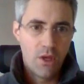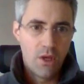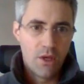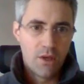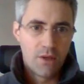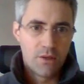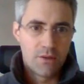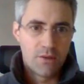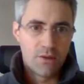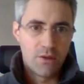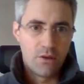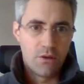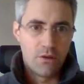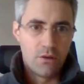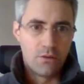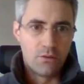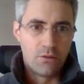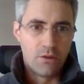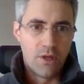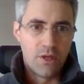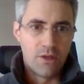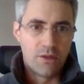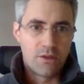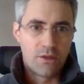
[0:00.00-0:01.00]

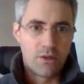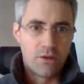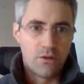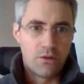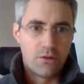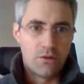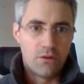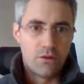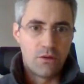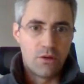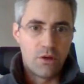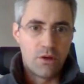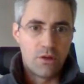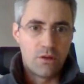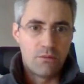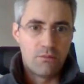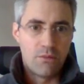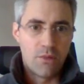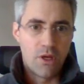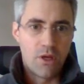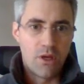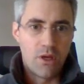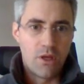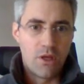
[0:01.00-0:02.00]
So let's go
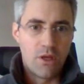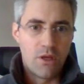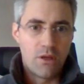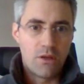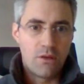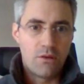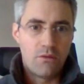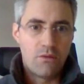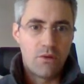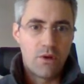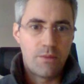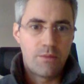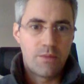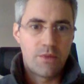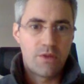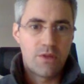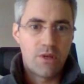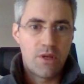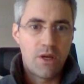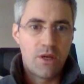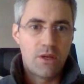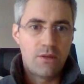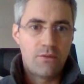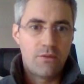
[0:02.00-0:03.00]
on my
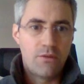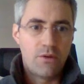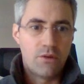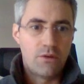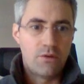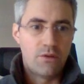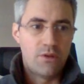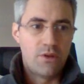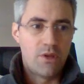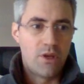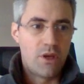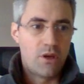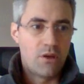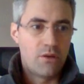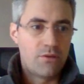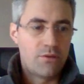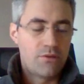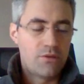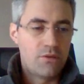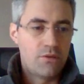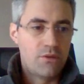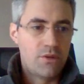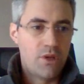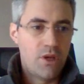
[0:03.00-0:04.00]
website for the day
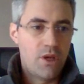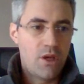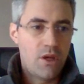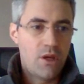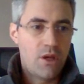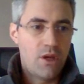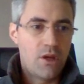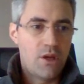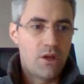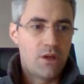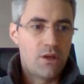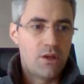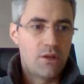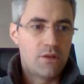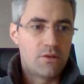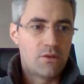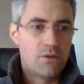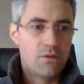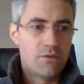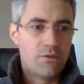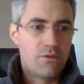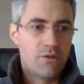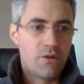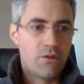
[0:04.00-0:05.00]
of today, and let's
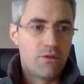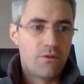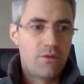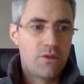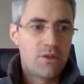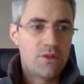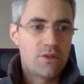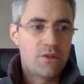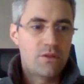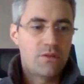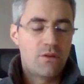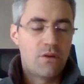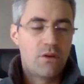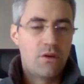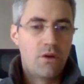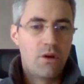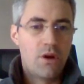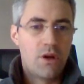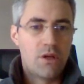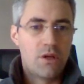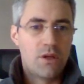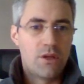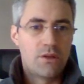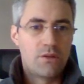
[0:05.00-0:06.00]
go for
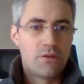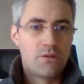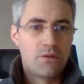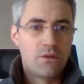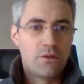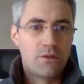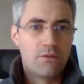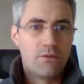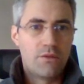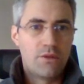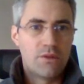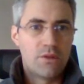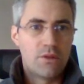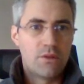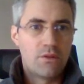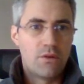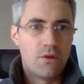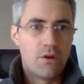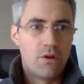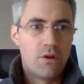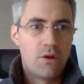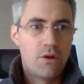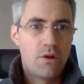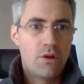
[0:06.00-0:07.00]
visitor, and let's go in
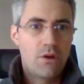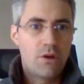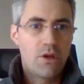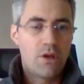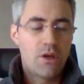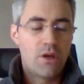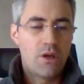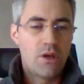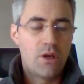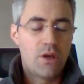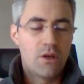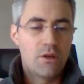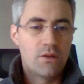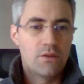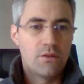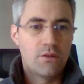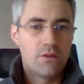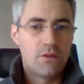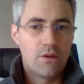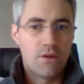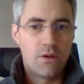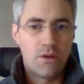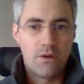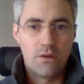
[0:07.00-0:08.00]
visitor log.
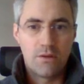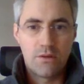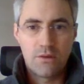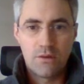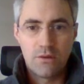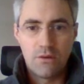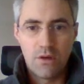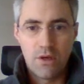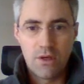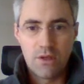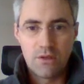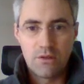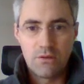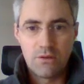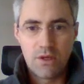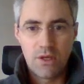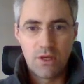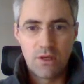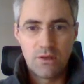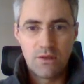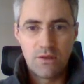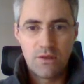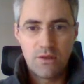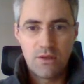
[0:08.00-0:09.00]
And so as you
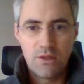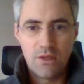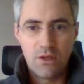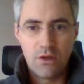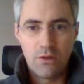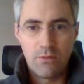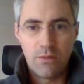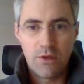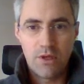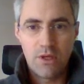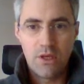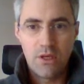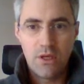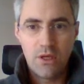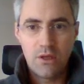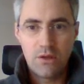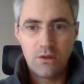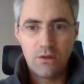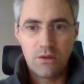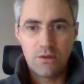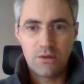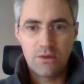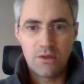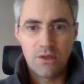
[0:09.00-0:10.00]
can see up
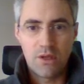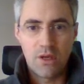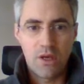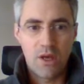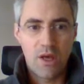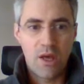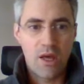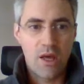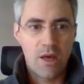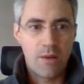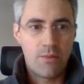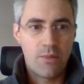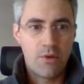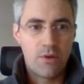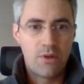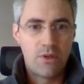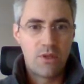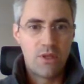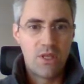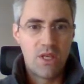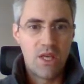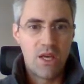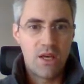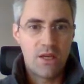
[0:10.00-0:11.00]
here, nothing
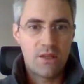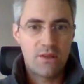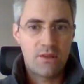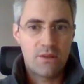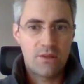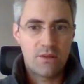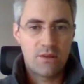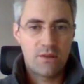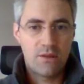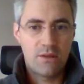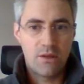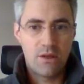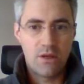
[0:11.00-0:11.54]
happened yet.